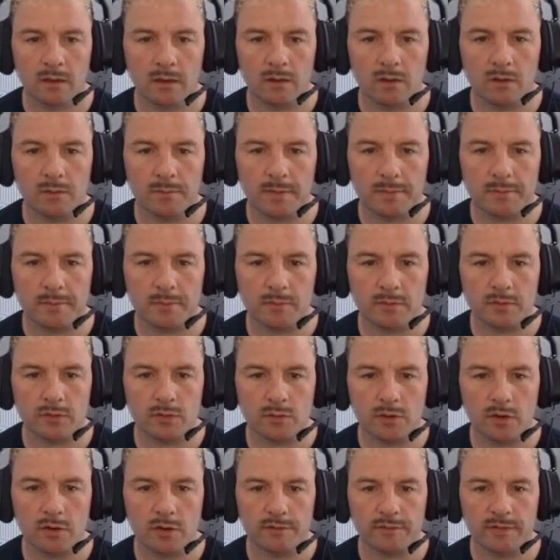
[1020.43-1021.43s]
Oh, maybe we
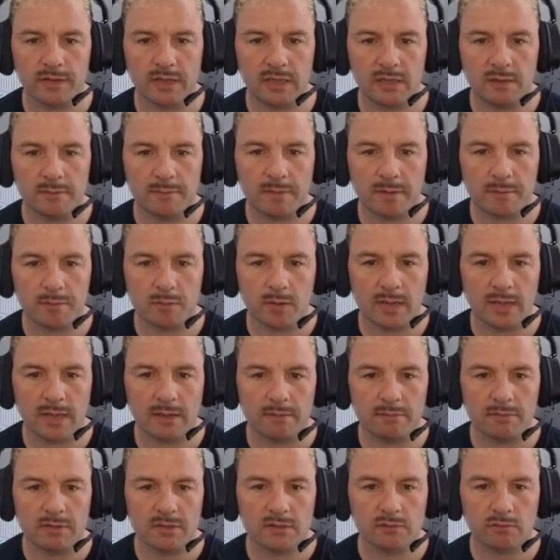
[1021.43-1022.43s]
do it over here. Maybe we
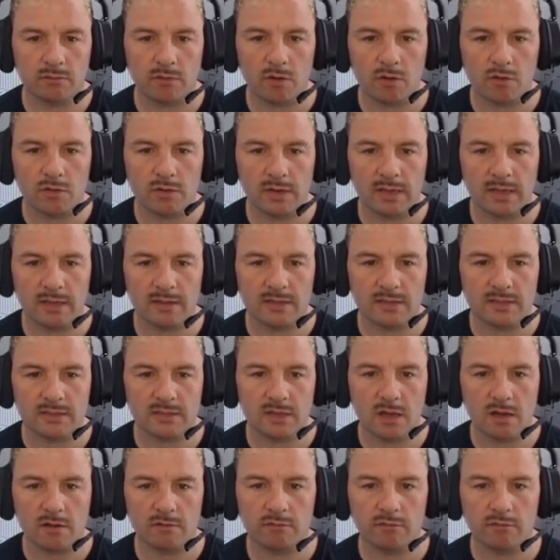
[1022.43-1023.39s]
keep this road and get this guy